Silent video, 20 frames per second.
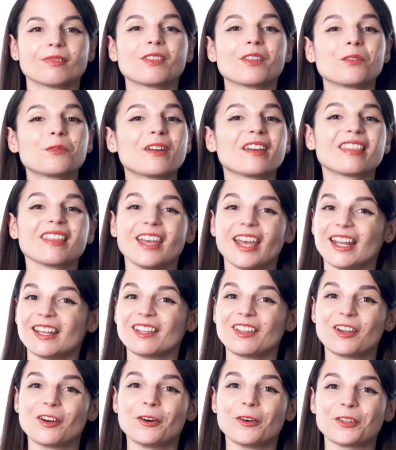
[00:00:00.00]
With
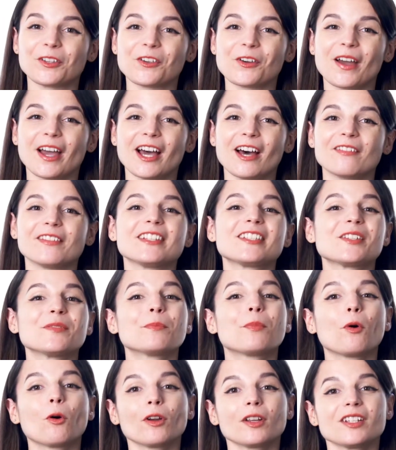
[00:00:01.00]
any goal you have, it's
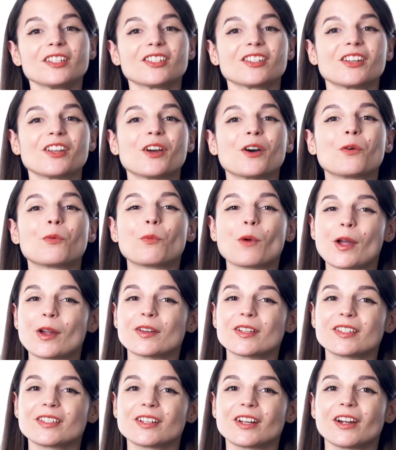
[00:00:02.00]
important to know where
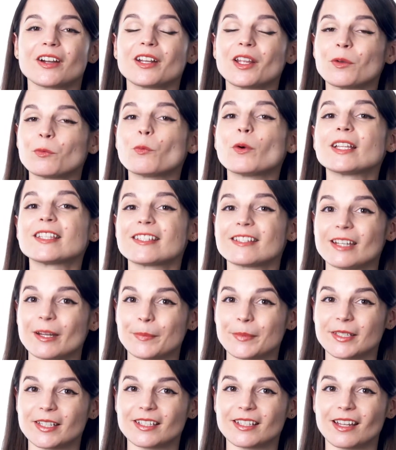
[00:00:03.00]
to start and what
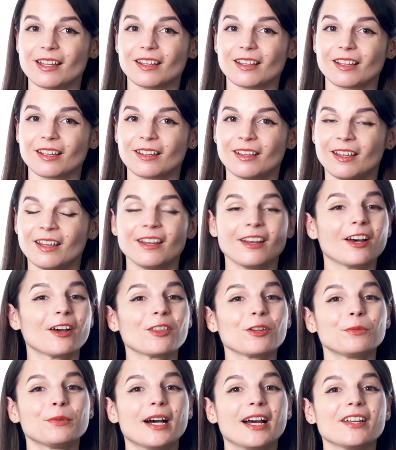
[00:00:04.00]
steps to take.
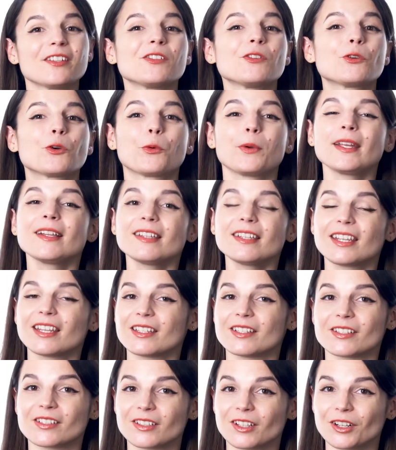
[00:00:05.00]
Otherwise, you quickly get
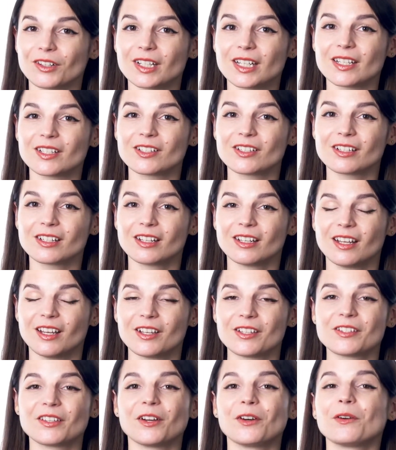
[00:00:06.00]
discouraged.
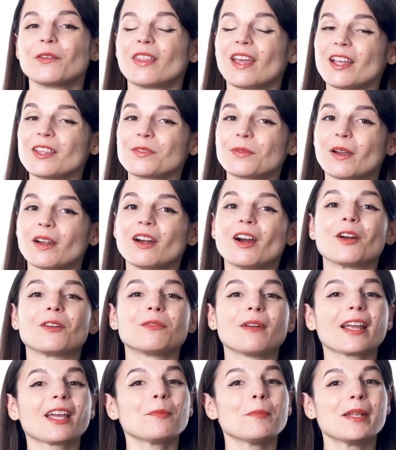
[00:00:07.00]
So that's where our
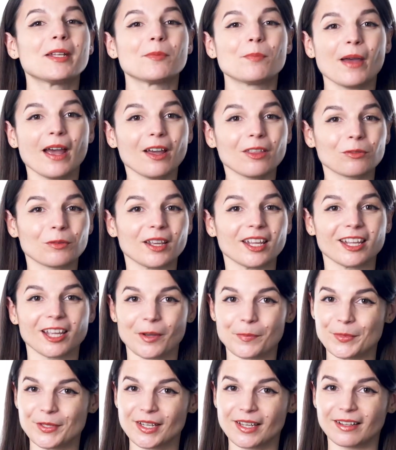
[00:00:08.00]
recommended pathway
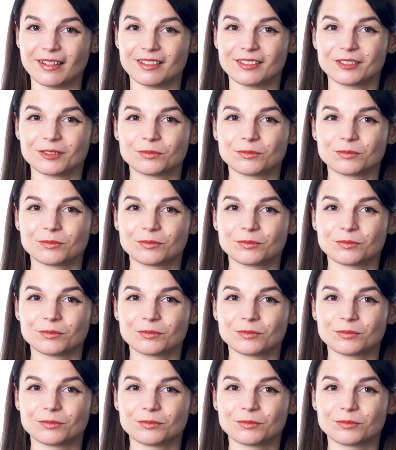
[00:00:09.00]
comes in.